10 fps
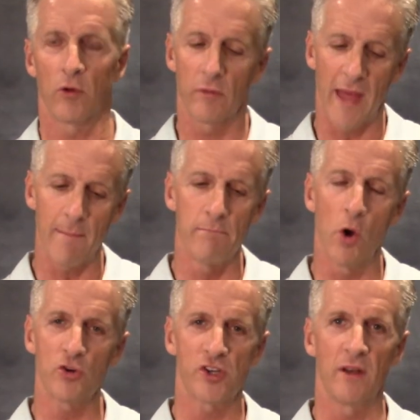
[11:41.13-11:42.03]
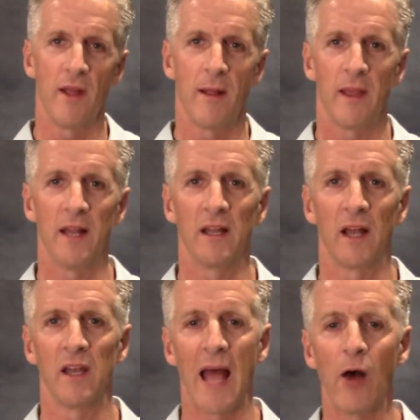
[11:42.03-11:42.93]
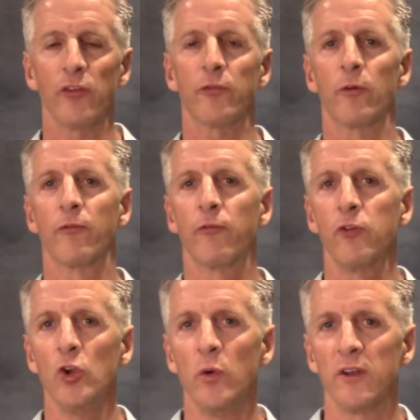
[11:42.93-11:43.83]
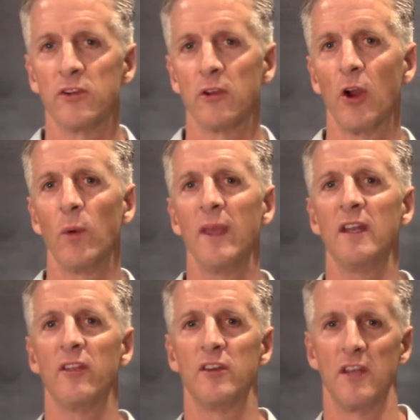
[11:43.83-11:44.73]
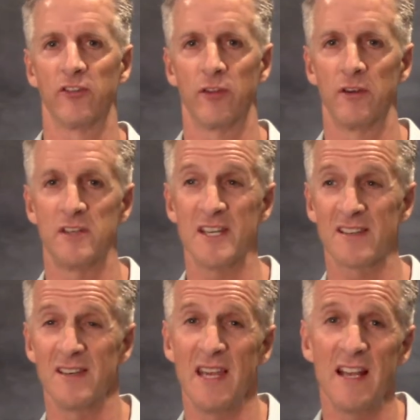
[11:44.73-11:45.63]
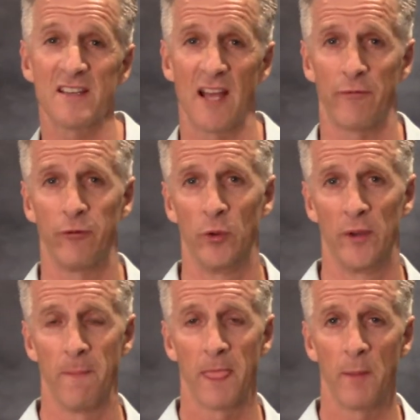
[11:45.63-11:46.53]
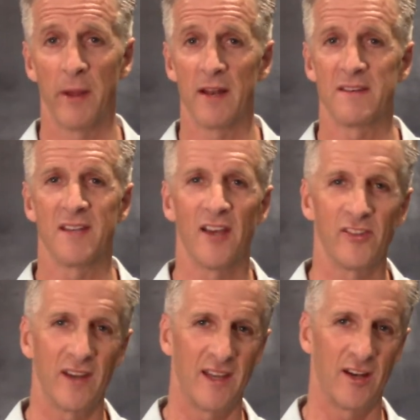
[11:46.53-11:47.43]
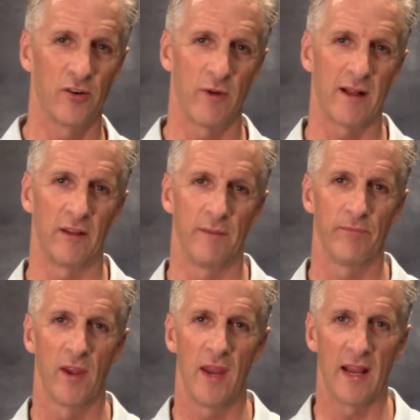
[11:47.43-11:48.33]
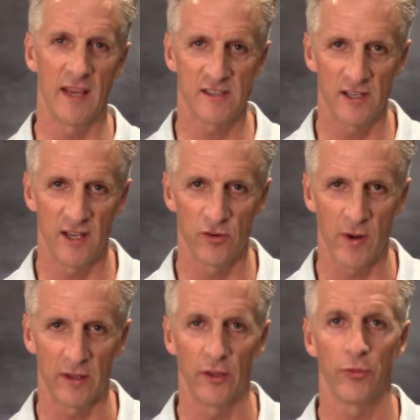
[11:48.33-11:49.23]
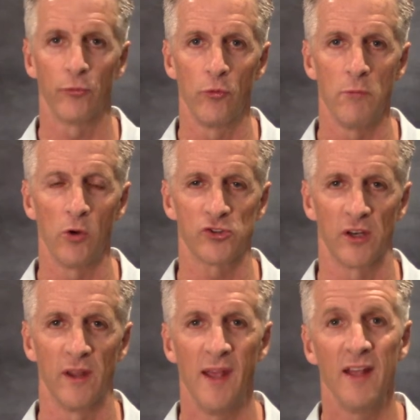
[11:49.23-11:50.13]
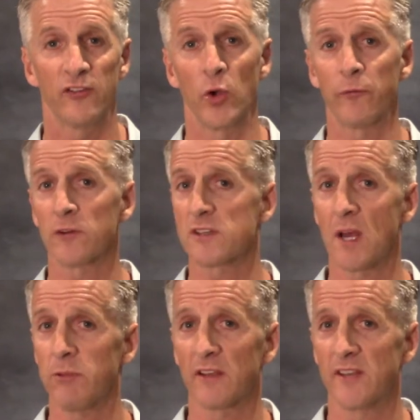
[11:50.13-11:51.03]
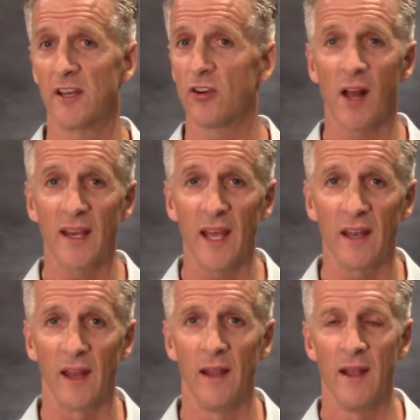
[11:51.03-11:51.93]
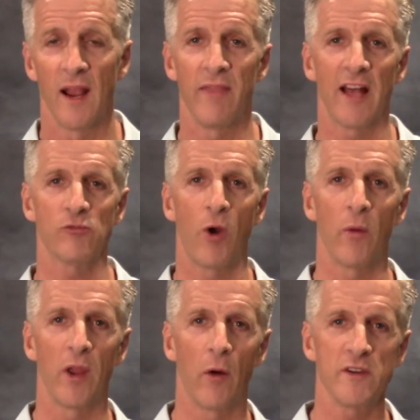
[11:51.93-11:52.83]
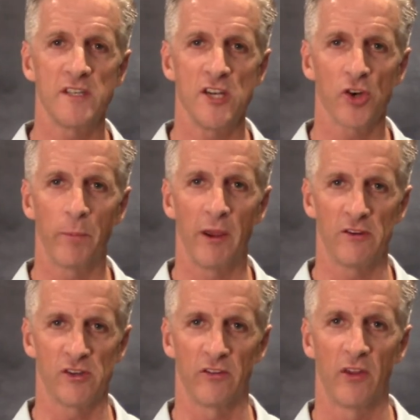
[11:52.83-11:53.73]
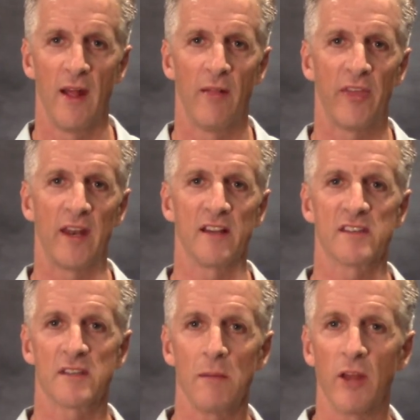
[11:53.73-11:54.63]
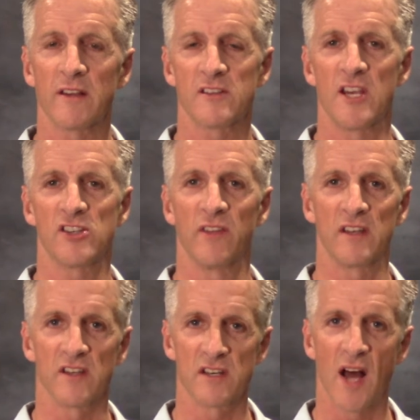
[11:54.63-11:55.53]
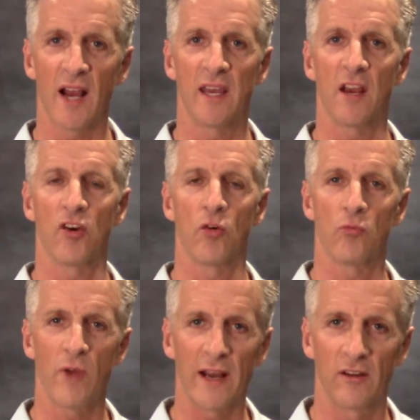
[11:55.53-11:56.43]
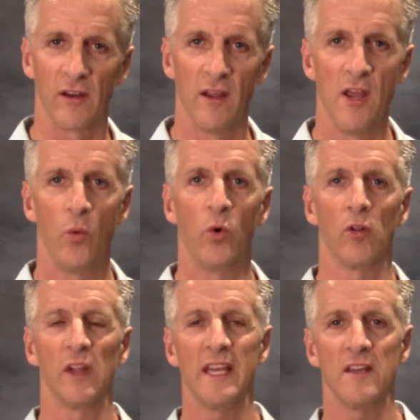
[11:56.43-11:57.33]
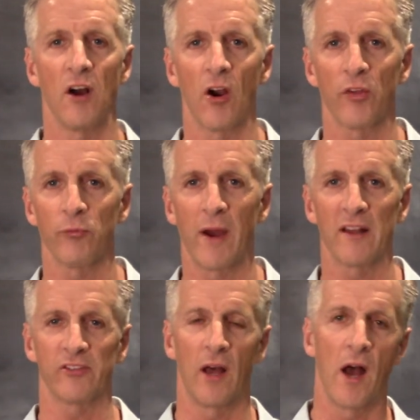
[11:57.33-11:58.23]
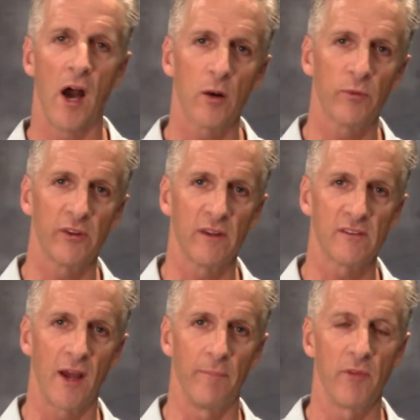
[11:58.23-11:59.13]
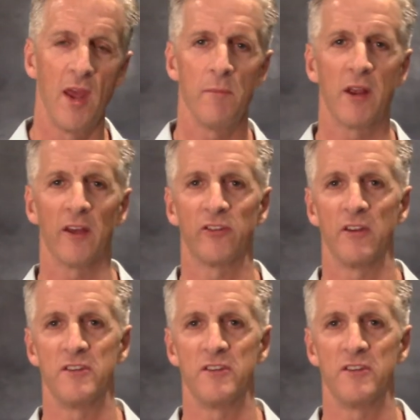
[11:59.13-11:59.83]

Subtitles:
that motion, it allows for fluid to go into the disc. The disc needs that fluid, but it doesn't get it directly. It gets it indirectly through motion. So if you're subluxated, you're not getting it. And that's why we always teach our patients that a subluxation that does not get corrected will lead to arthritis 100% of the time, because the